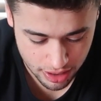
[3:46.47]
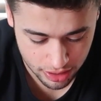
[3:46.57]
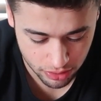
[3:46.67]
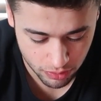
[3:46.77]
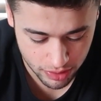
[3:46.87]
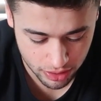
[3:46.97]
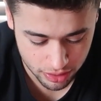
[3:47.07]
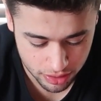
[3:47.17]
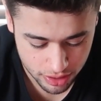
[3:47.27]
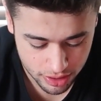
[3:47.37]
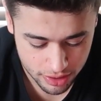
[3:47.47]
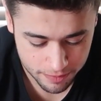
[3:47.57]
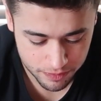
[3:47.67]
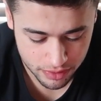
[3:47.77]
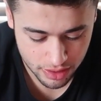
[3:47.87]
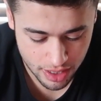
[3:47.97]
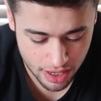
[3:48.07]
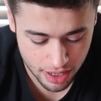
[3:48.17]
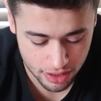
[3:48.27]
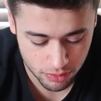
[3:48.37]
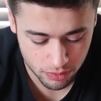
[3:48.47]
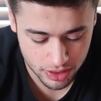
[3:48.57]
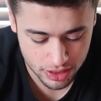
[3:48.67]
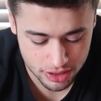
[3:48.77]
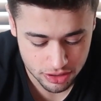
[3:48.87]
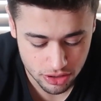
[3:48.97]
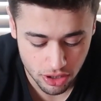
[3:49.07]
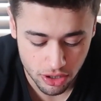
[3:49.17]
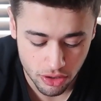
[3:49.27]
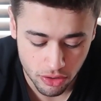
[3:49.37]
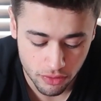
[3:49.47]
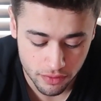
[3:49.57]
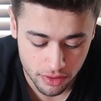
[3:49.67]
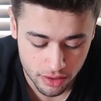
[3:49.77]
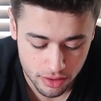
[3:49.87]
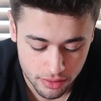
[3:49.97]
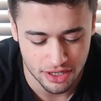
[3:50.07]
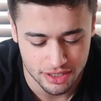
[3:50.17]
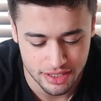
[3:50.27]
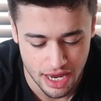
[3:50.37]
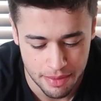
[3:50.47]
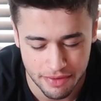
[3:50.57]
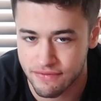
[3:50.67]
LOL. Can we start over? God damn